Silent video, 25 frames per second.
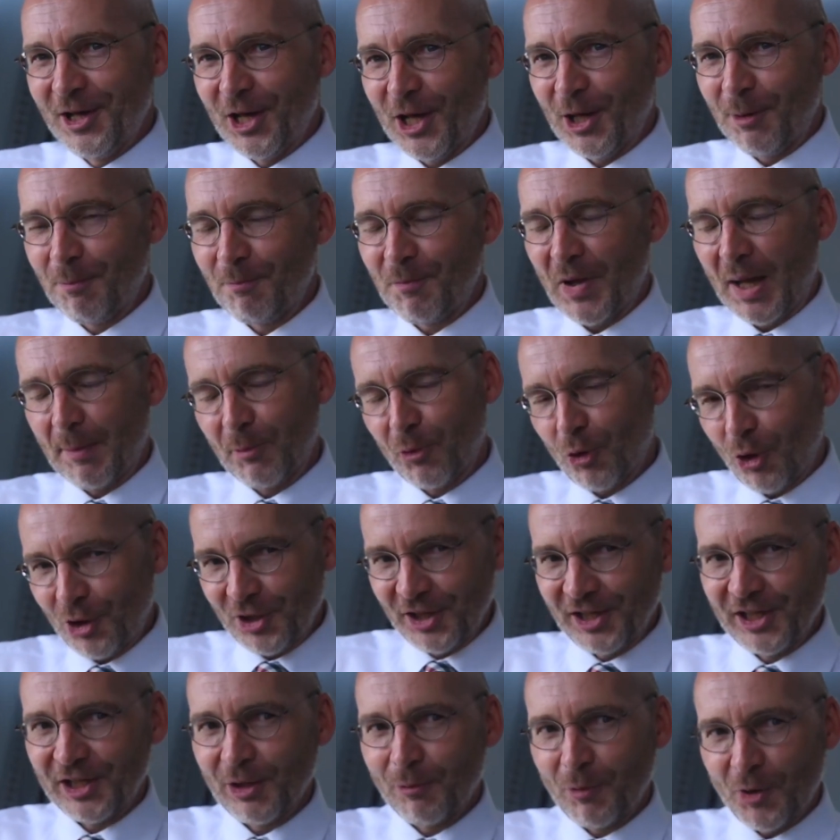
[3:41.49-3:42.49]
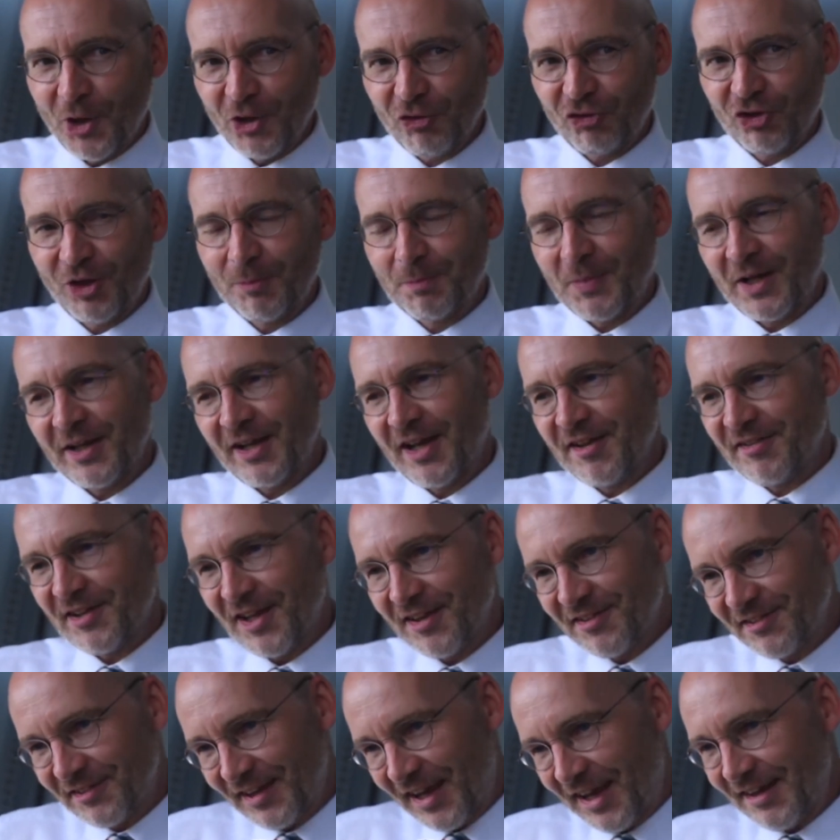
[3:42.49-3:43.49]
I'm calling it a warship, but as I
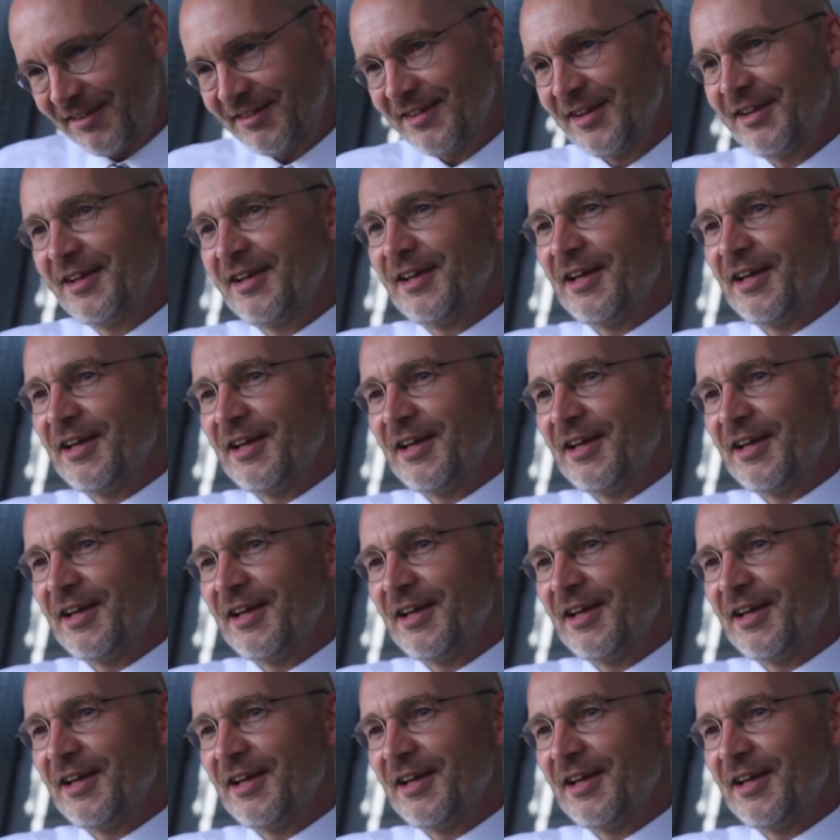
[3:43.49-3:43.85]
said,